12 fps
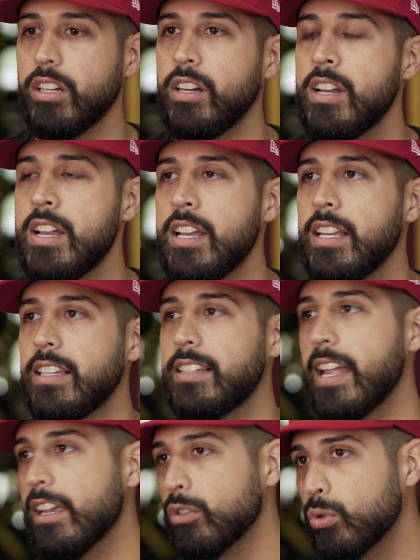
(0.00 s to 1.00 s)
to
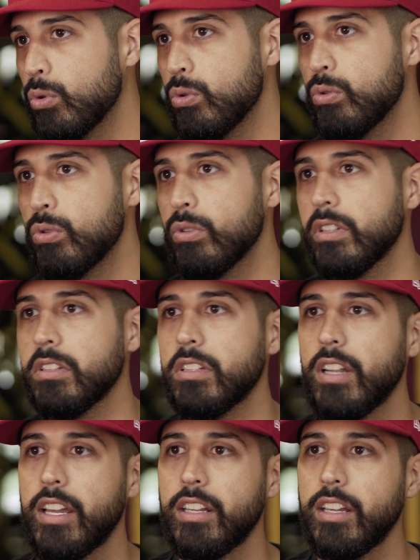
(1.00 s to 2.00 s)
stay in school
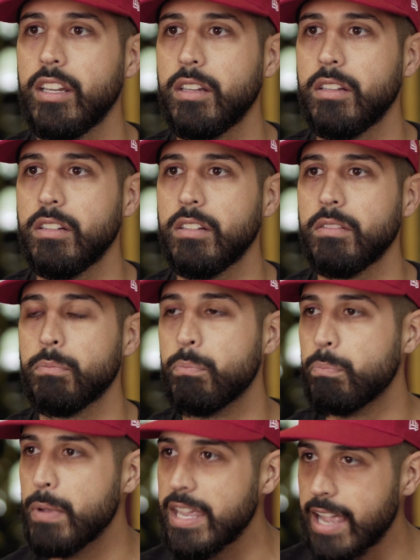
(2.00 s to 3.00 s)
and
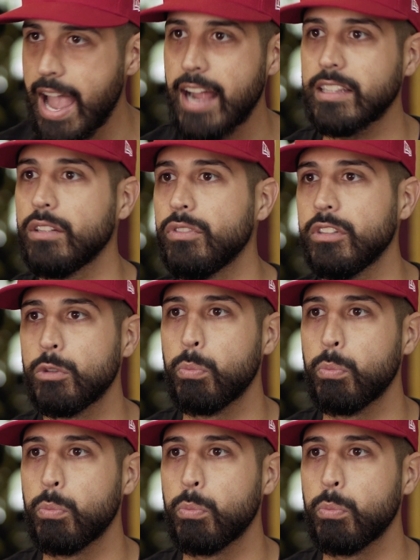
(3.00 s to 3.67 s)
being active in